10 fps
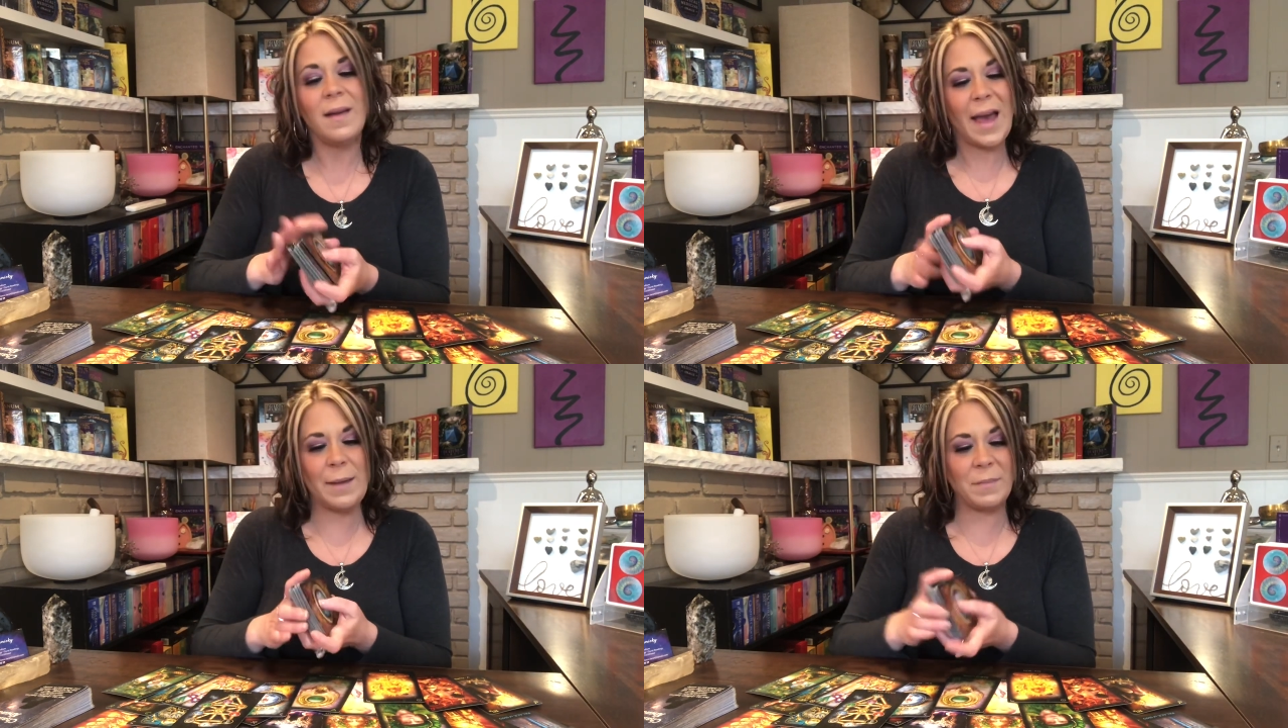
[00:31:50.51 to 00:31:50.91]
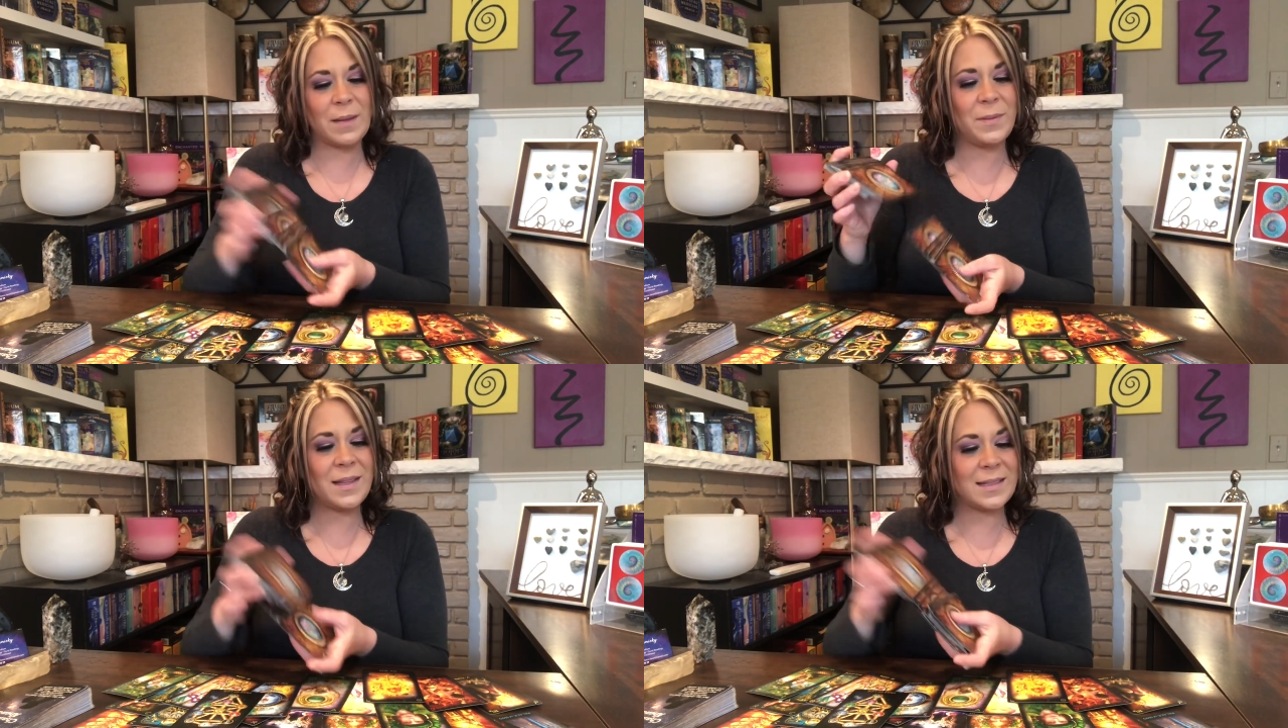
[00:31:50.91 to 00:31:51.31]
And
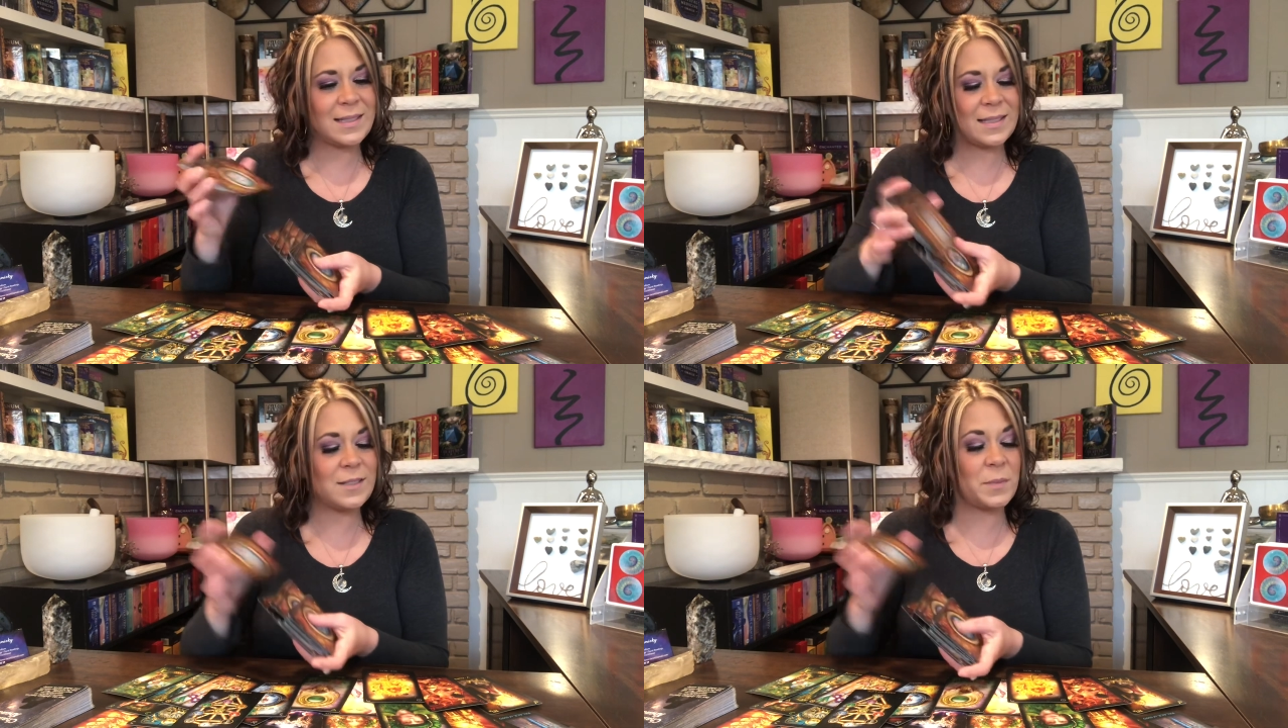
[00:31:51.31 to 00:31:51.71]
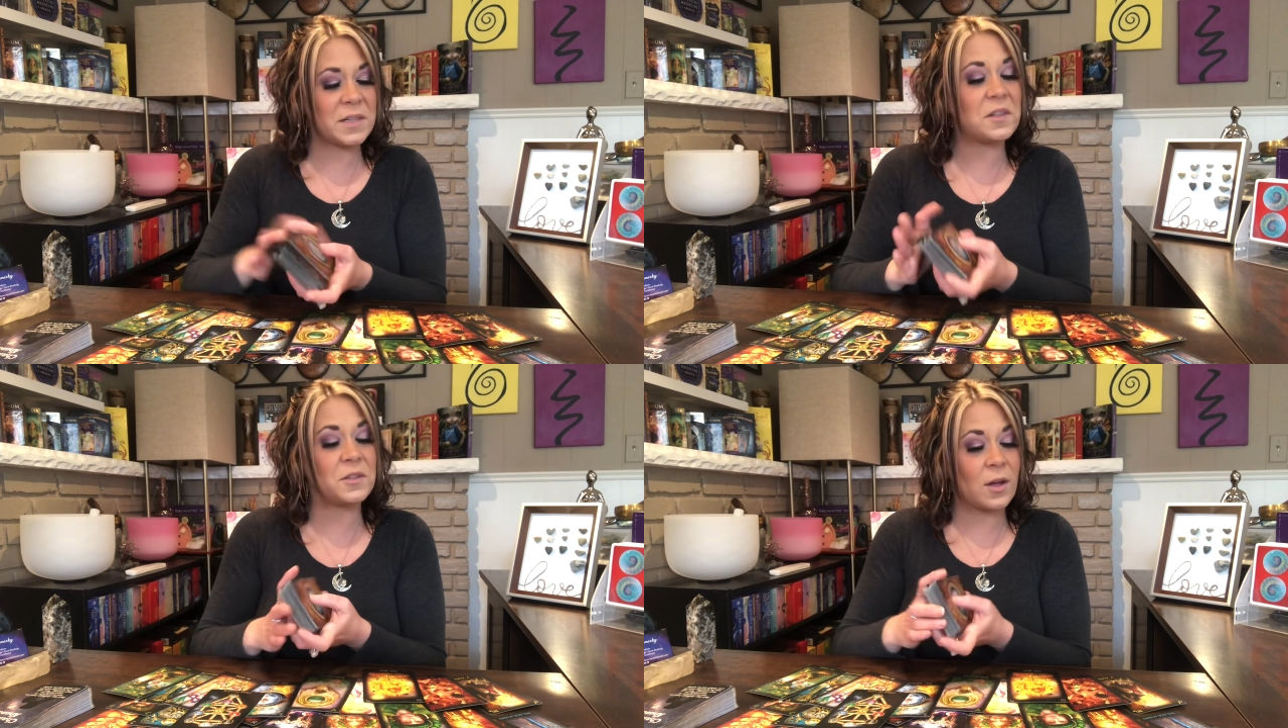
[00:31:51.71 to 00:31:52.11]
maybe this has been
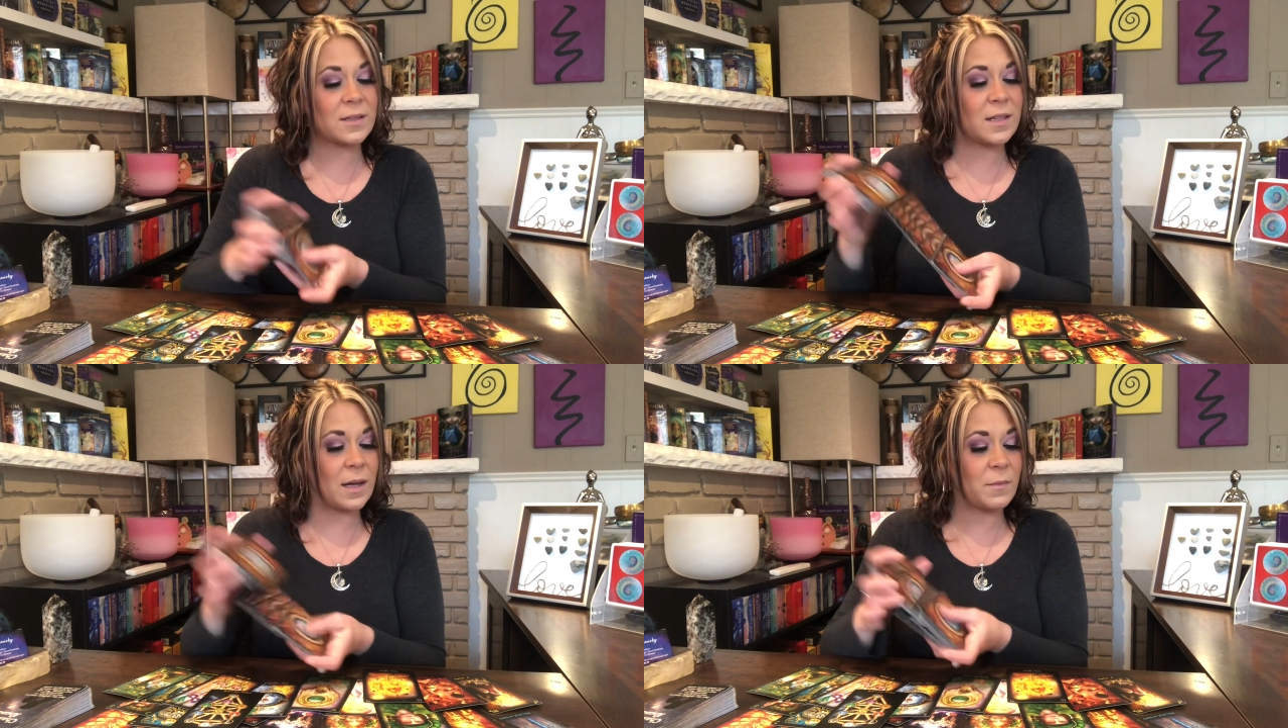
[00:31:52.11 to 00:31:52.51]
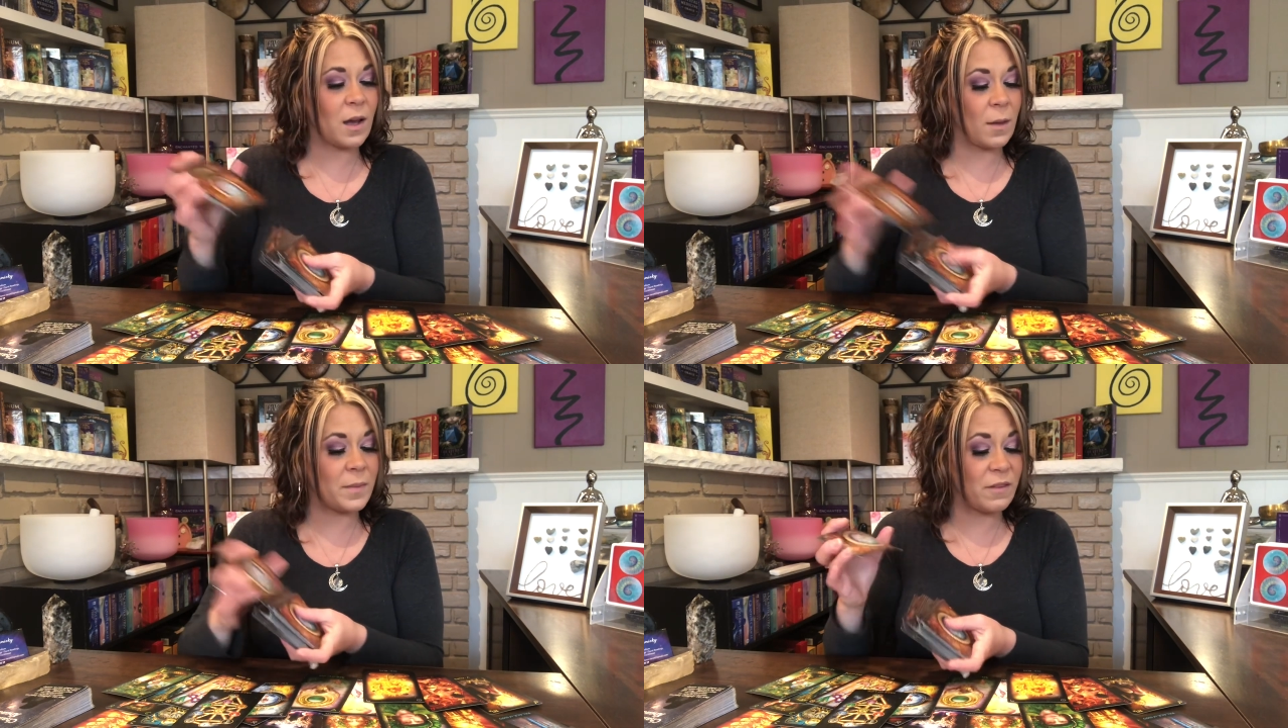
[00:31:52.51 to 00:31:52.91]
a long time
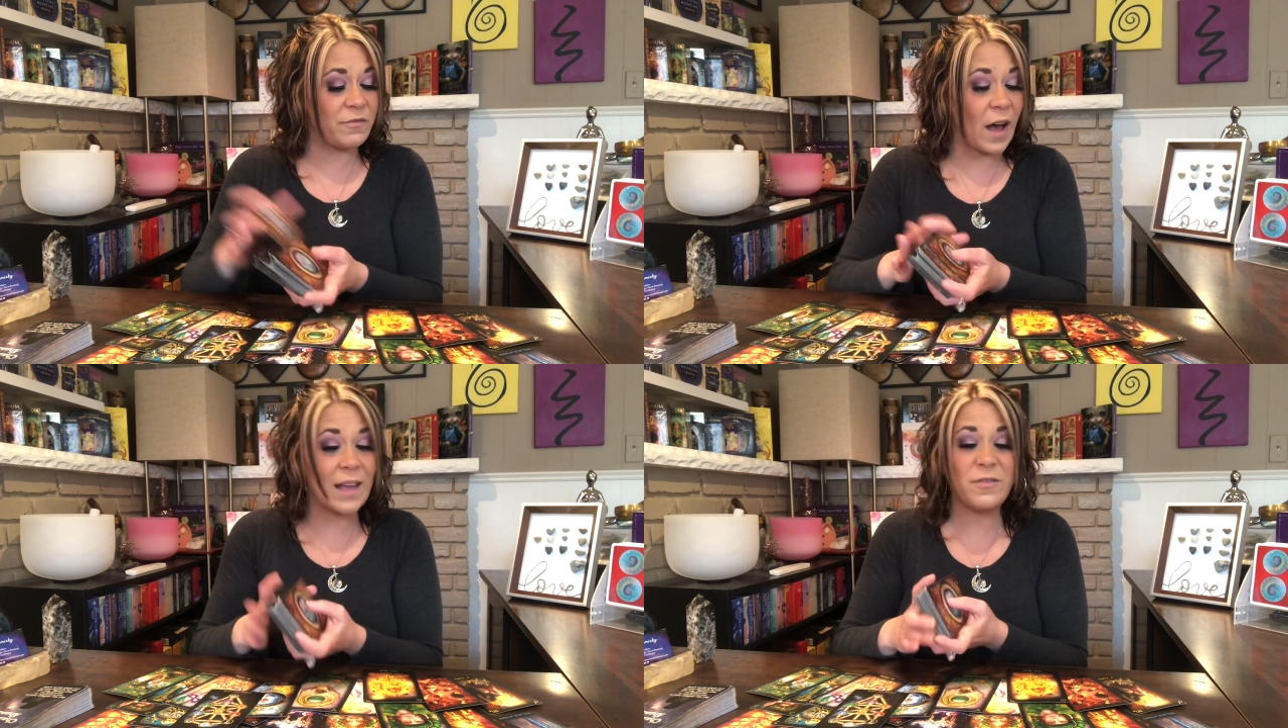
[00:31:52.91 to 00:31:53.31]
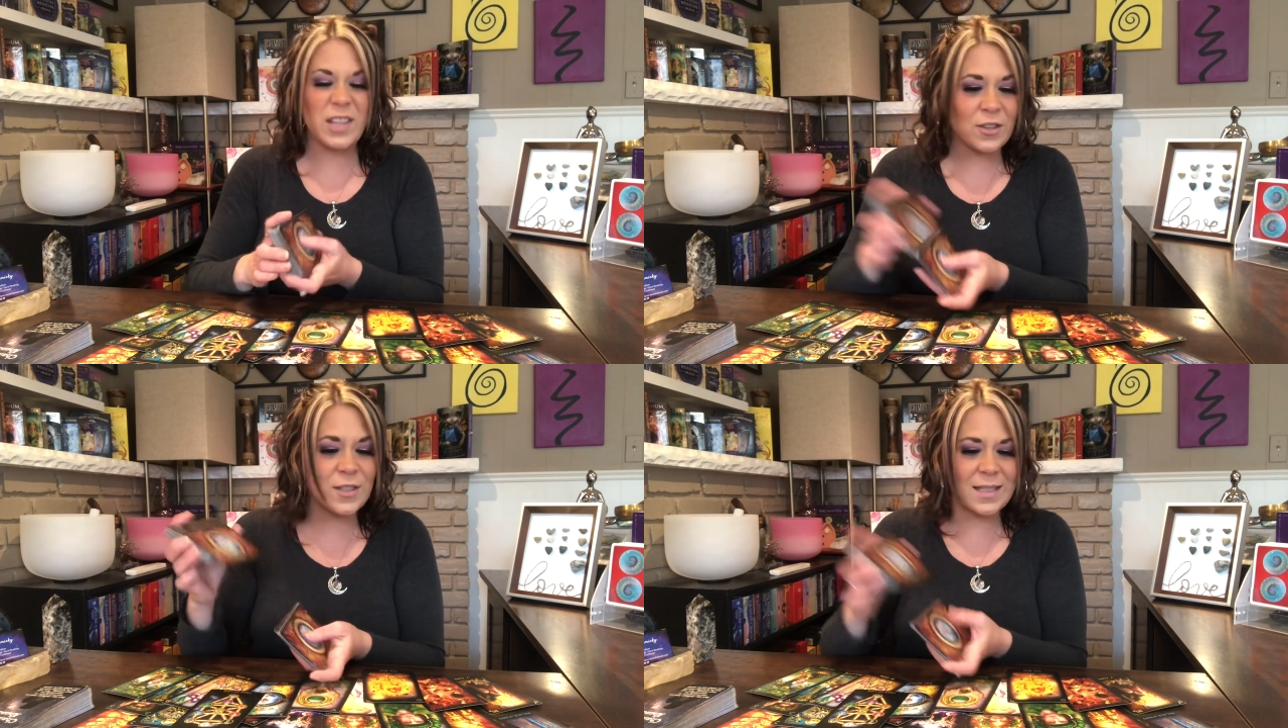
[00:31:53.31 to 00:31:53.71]
coming, five
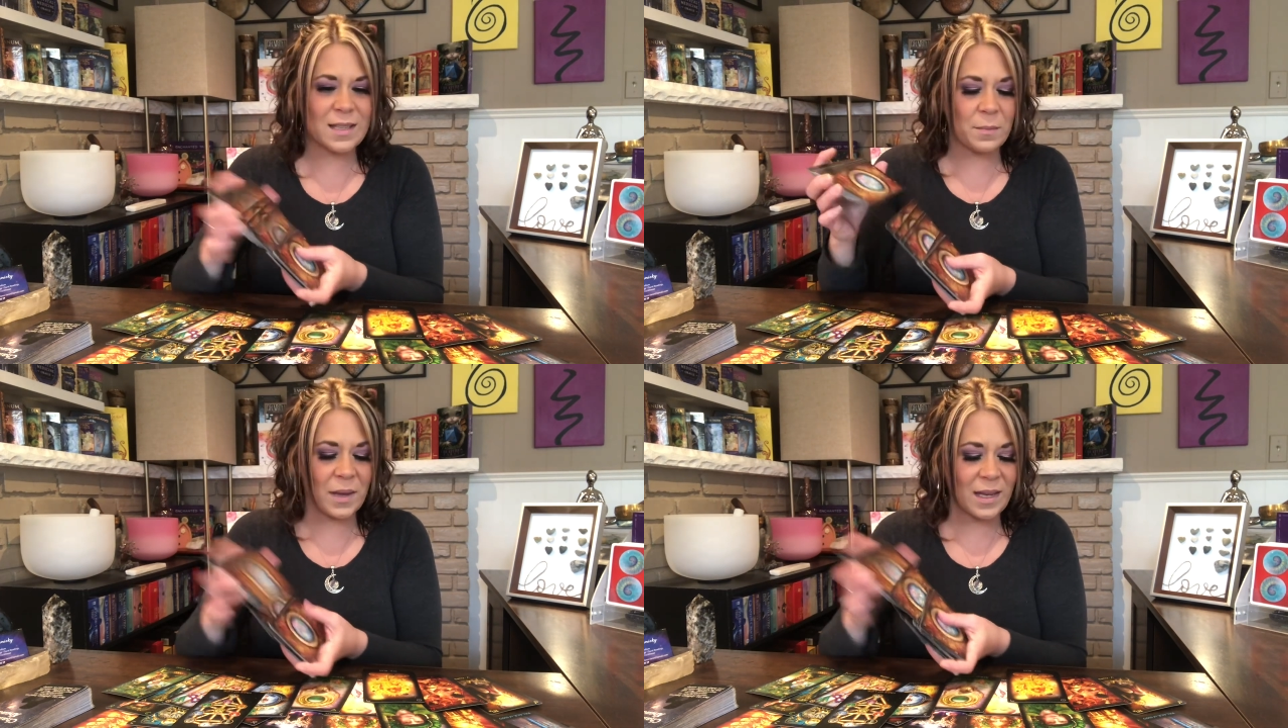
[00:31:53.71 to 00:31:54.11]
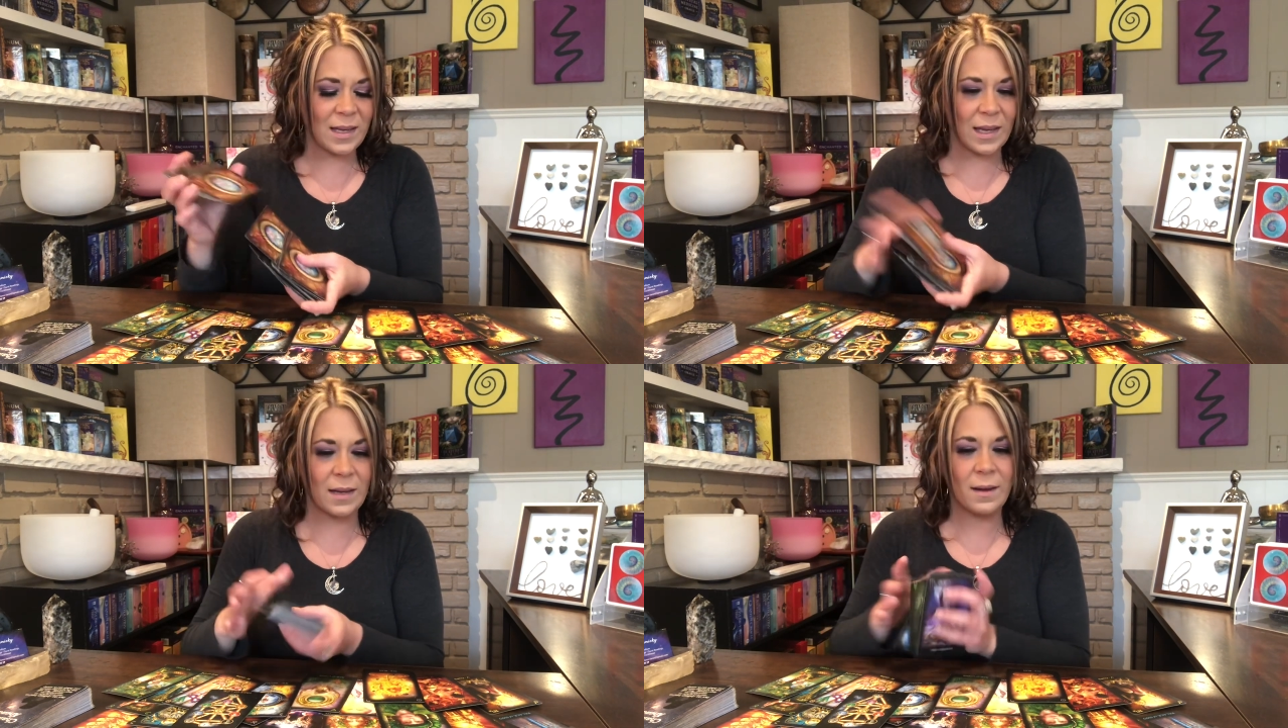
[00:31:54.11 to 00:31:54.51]
years in the
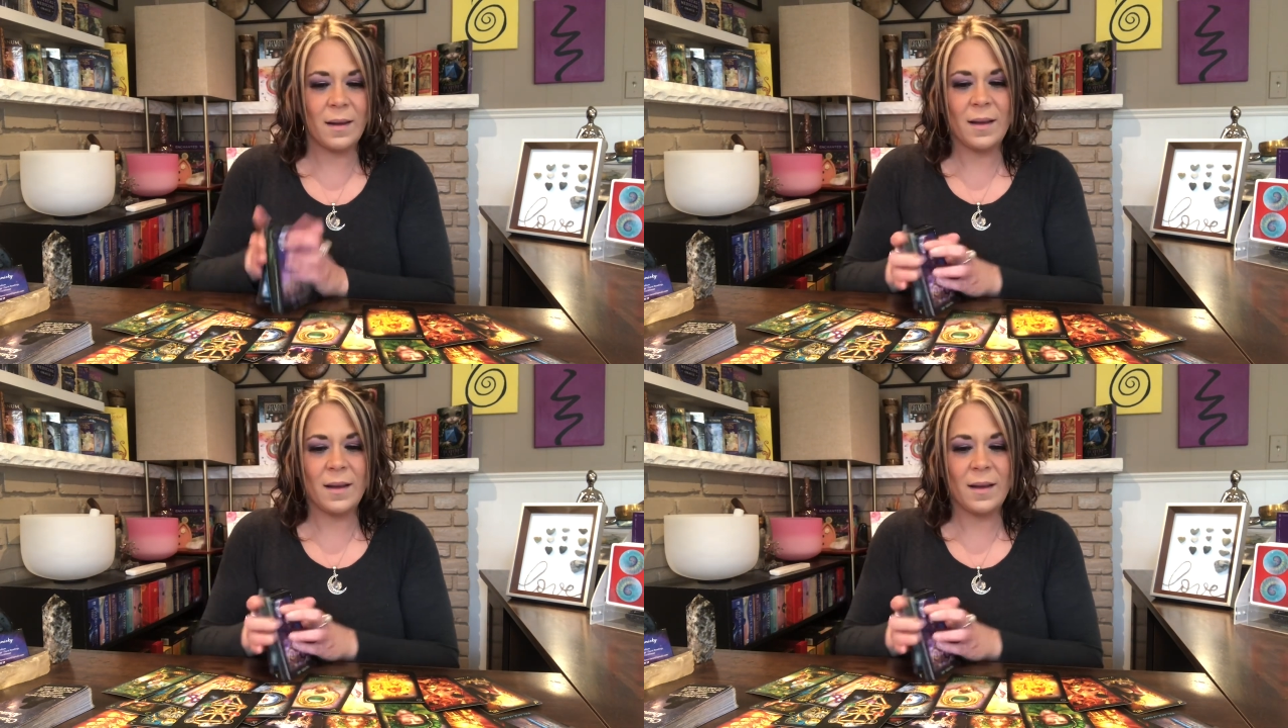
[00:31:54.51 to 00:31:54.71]
making.